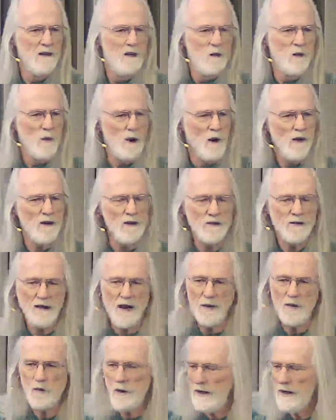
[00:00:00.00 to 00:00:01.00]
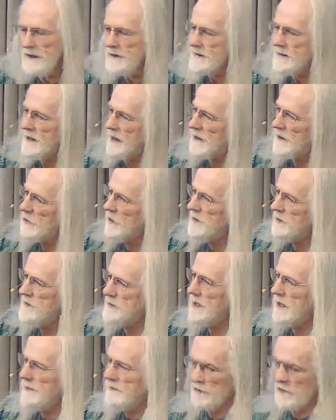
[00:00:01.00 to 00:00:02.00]
Where is that? What is that? What's
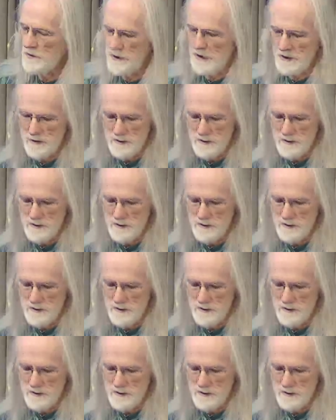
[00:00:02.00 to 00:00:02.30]
that for you?